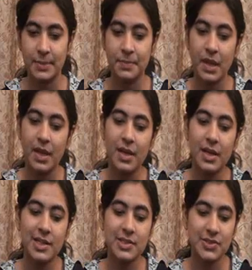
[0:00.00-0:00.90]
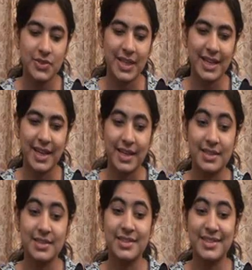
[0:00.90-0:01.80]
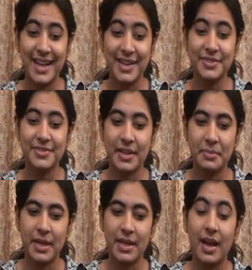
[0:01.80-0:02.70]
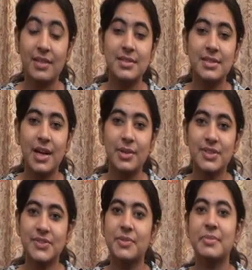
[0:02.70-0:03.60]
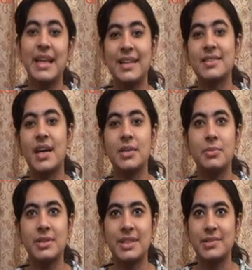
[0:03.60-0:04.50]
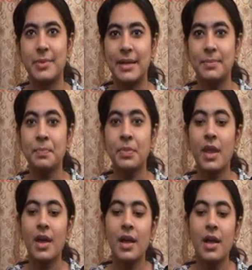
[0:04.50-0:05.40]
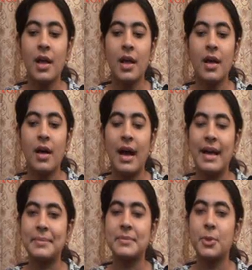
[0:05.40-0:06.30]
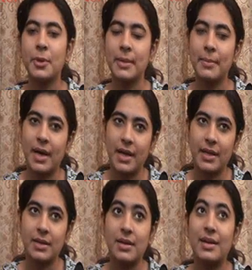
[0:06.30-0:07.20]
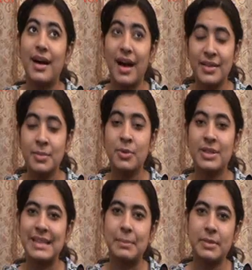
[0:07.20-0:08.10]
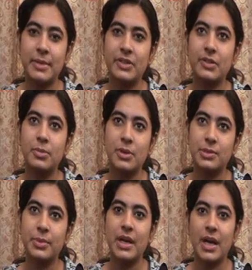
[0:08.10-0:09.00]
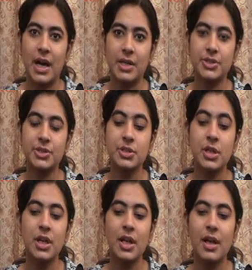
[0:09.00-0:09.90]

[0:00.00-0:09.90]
well, so that I can clarify my other doubts from the NCERT books as well. I am doing my other books, supplementary books with Aakash,